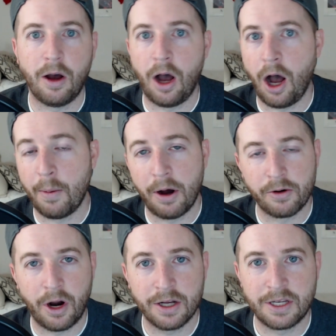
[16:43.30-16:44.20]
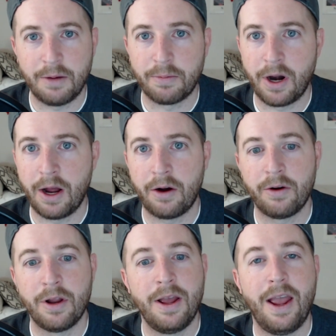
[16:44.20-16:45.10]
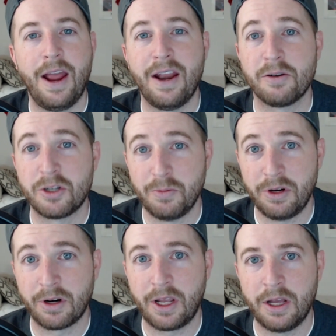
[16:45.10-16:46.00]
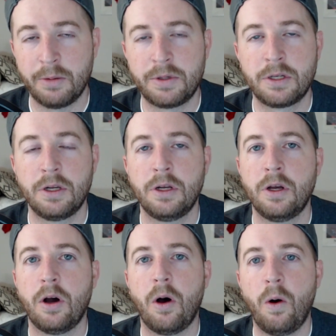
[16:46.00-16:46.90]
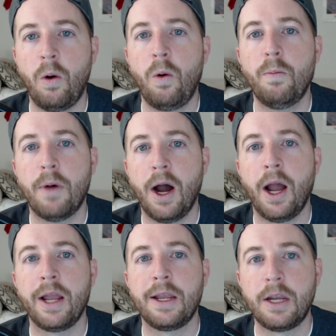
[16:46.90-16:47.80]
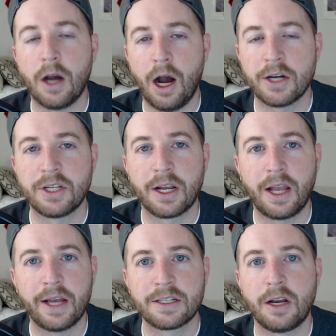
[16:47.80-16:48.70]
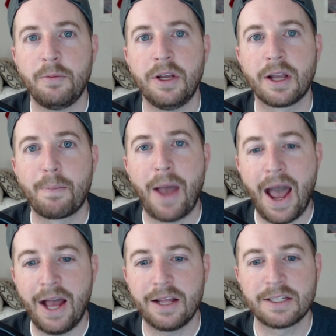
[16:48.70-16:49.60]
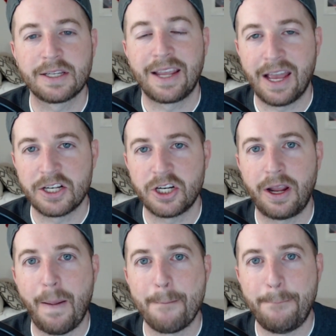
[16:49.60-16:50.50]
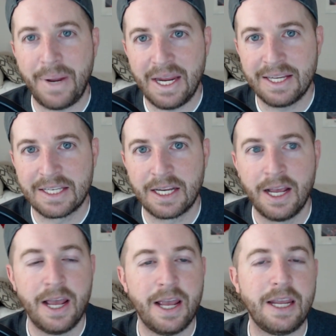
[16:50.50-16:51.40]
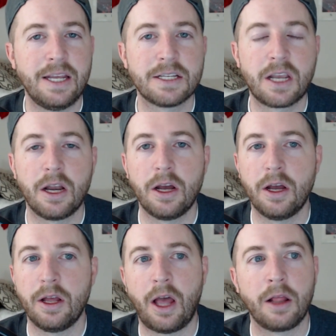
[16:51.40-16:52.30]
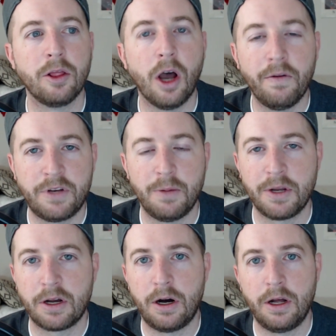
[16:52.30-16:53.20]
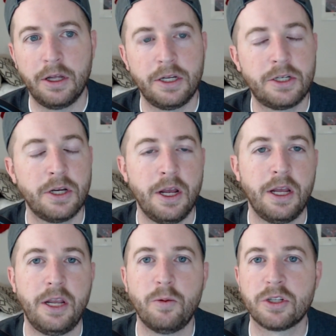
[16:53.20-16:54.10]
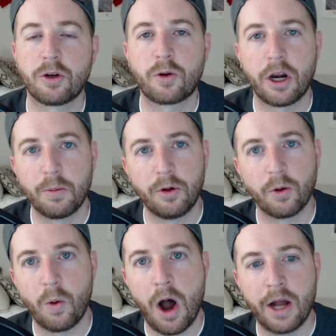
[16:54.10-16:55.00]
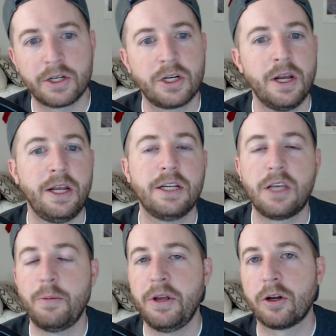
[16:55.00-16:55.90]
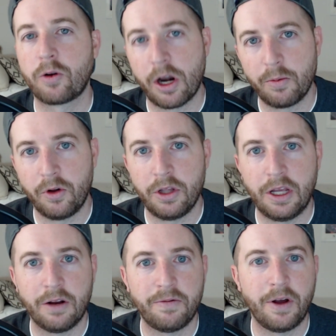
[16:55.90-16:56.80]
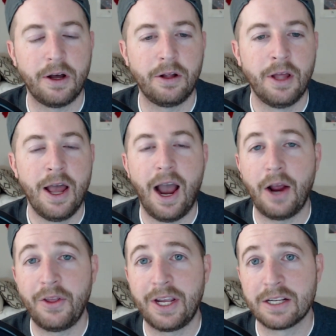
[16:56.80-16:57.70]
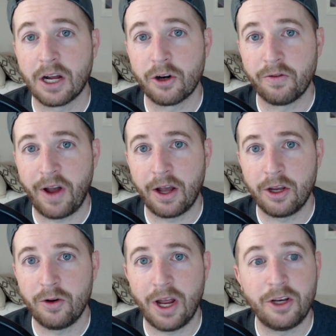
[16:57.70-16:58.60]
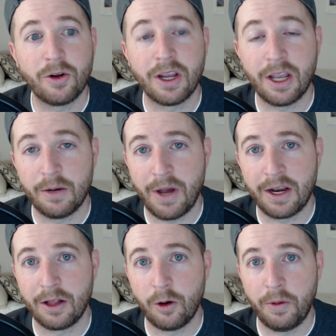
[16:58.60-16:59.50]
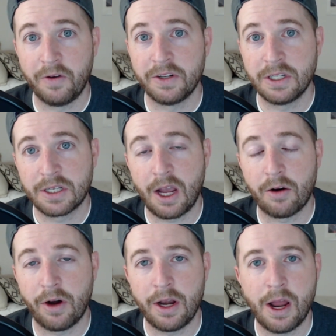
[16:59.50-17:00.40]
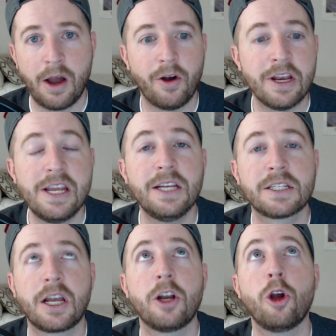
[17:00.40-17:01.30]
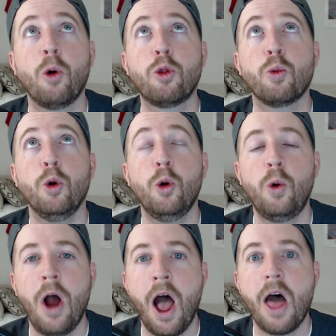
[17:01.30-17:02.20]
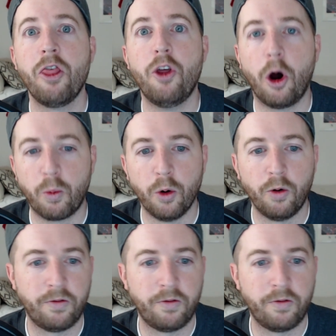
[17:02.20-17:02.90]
Amon-Ra St. Brown, and now Jahmyr Gibbs. Oh my gosh, that guy is going to be a pass-catching beast. I loved him in college. He was incredible to watch. He's going to be incredible in the NFL. I think he's undervalued, and you can get him at a little bit of a discount right now, and he is going to go through the roof.